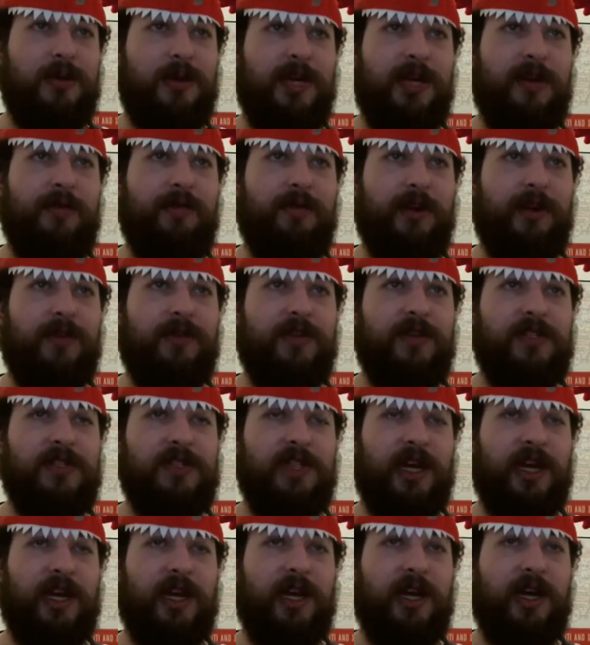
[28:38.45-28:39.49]
even if it's
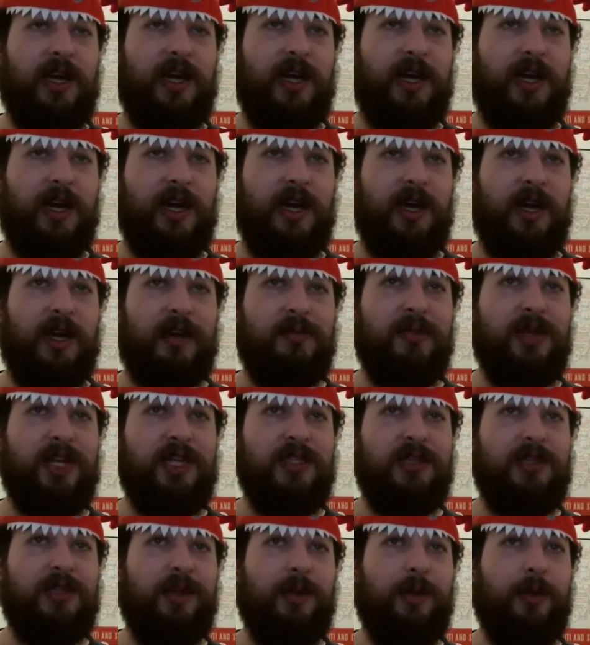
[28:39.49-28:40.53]
like a much
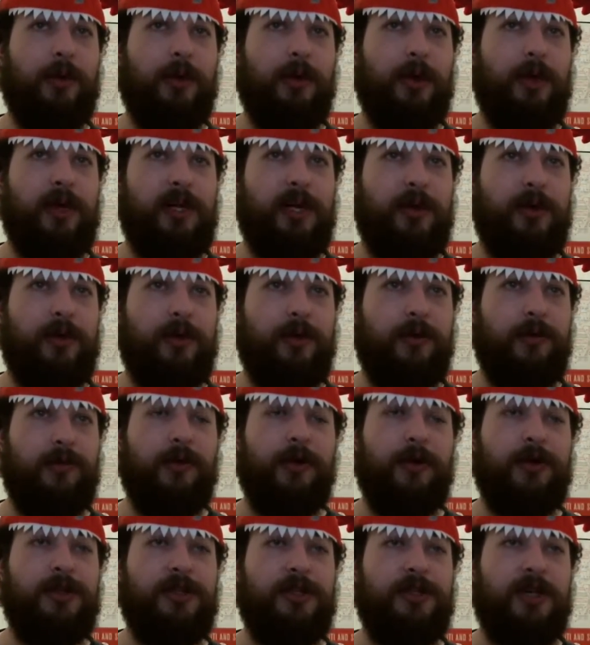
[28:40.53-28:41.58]
lower yield
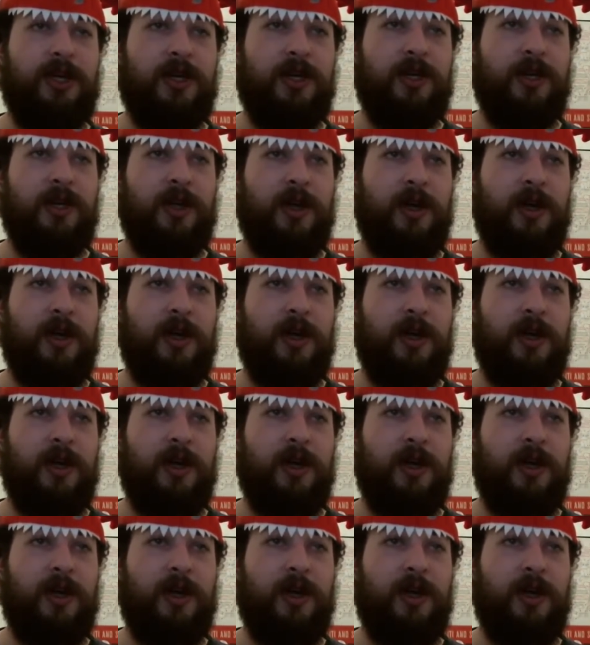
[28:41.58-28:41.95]
version,